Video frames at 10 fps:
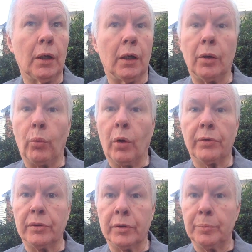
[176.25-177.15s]

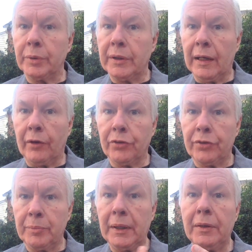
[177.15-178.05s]
Walter Bedell
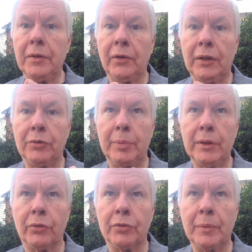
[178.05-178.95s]
Smith, known as
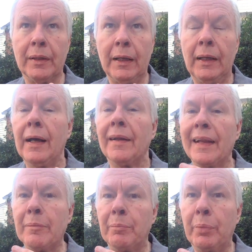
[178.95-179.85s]
Beetle Smith,
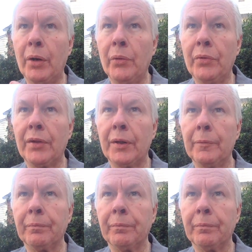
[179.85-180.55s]
they both